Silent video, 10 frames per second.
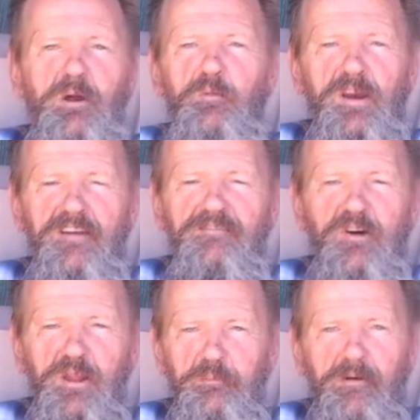about ready to
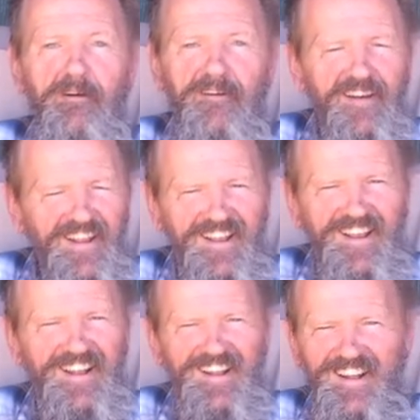fall apart.
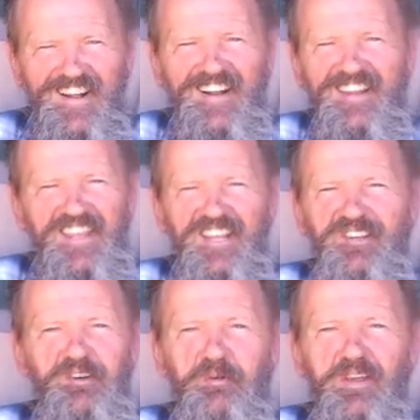And
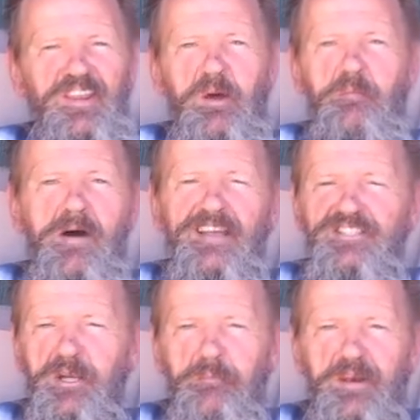you really don't mind
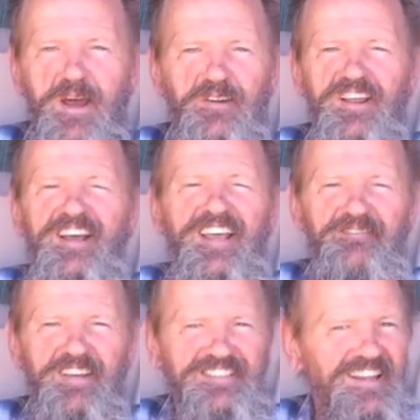jumping out.
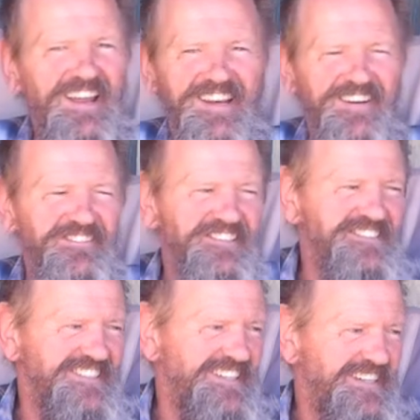It makes a lot of
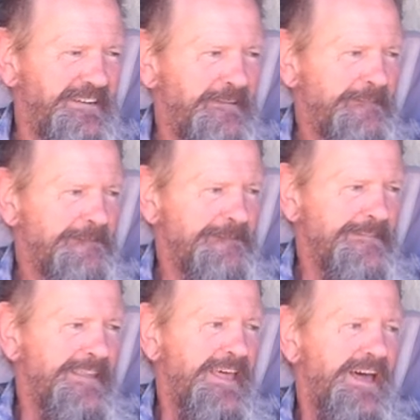difference.
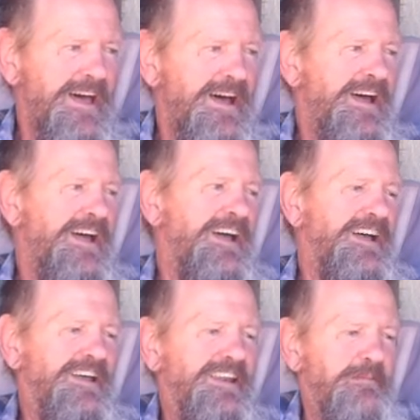
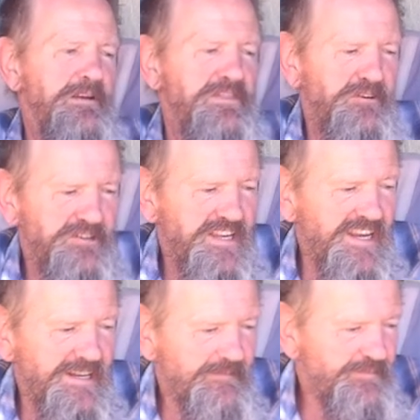Number
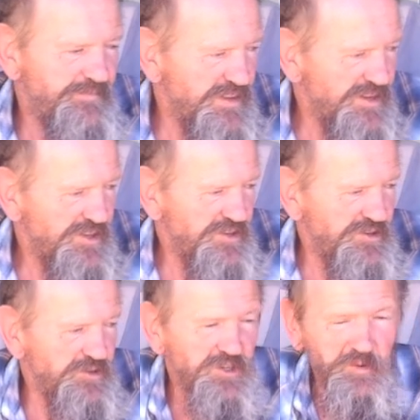13,
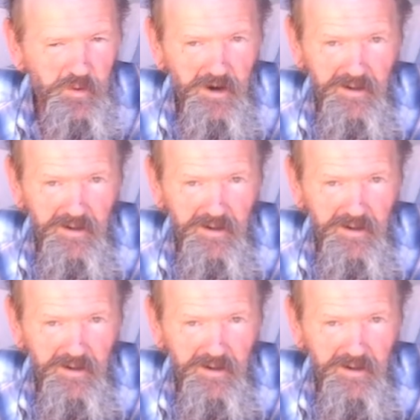do you wear